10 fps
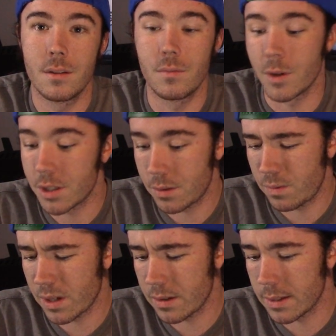where
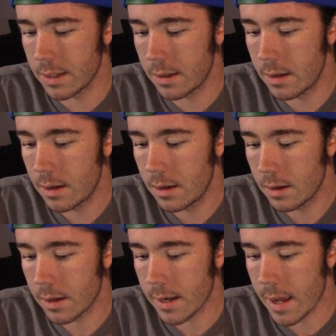is it
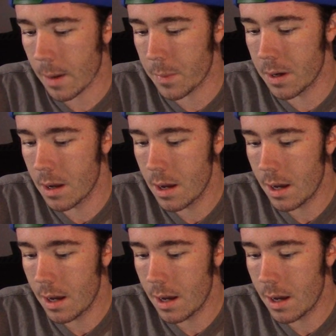going to happen?